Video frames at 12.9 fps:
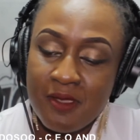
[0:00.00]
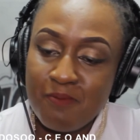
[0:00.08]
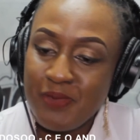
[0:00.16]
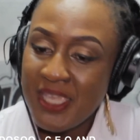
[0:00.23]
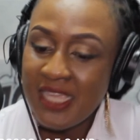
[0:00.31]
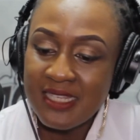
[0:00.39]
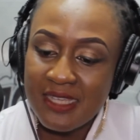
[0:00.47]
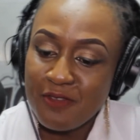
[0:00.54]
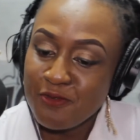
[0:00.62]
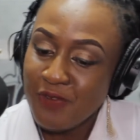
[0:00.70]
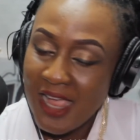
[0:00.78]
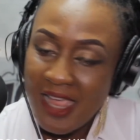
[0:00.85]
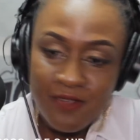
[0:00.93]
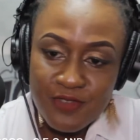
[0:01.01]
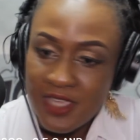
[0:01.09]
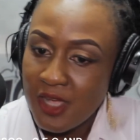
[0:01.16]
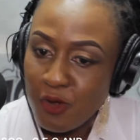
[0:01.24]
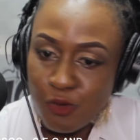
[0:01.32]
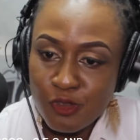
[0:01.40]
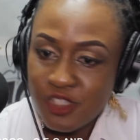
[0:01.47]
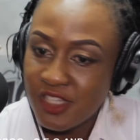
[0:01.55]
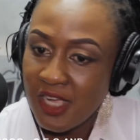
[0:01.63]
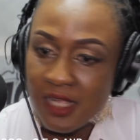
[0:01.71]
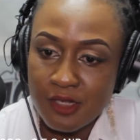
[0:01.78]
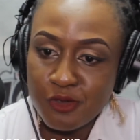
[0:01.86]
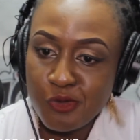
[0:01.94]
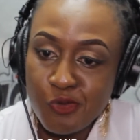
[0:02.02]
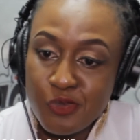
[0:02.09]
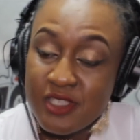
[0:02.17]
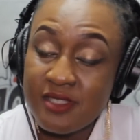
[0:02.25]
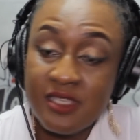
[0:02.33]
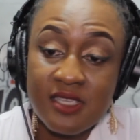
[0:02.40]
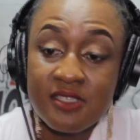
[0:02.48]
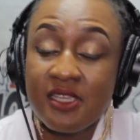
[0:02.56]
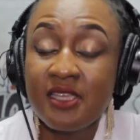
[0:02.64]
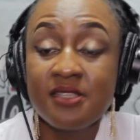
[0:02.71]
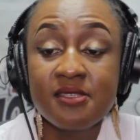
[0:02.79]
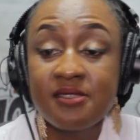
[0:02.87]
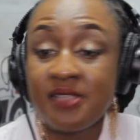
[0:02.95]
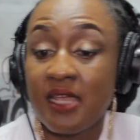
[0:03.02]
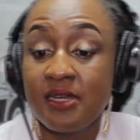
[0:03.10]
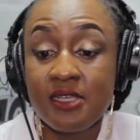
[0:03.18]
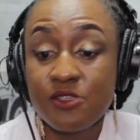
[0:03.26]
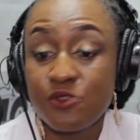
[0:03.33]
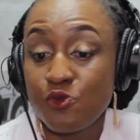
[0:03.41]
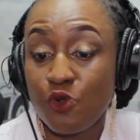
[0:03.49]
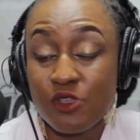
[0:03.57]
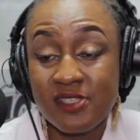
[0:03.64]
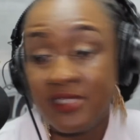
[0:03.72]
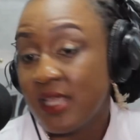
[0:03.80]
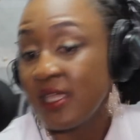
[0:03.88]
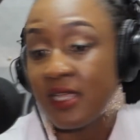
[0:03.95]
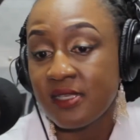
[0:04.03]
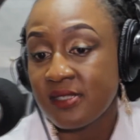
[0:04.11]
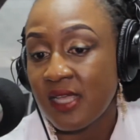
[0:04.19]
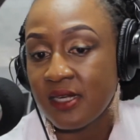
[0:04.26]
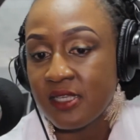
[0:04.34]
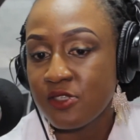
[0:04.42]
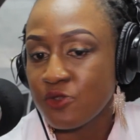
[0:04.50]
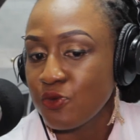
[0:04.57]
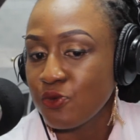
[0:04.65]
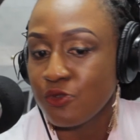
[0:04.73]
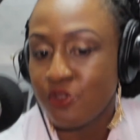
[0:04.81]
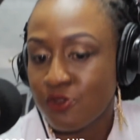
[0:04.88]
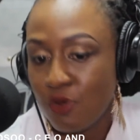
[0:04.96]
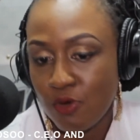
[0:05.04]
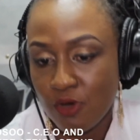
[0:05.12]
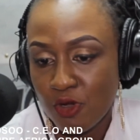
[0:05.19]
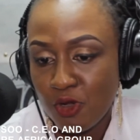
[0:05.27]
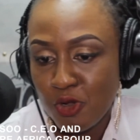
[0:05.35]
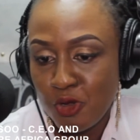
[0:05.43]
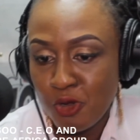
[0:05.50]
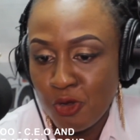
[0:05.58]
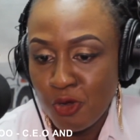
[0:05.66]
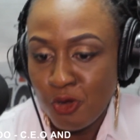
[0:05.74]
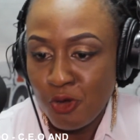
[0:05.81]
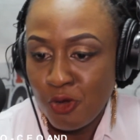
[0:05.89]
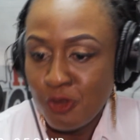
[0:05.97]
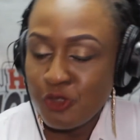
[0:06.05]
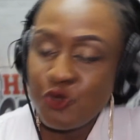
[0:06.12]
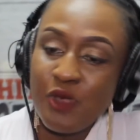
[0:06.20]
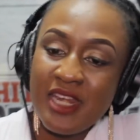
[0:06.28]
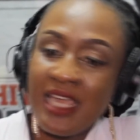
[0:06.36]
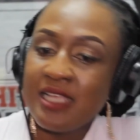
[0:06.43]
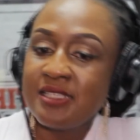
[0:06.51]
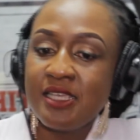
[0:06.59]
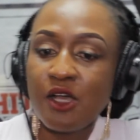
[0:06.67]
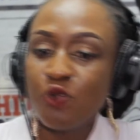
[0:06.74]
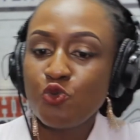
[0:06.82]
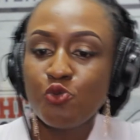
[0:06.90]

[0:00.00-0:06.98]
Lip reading: be it a 5-year-old child who is teaching in Sunday school or singing a Sunday school song, to a 90-year-old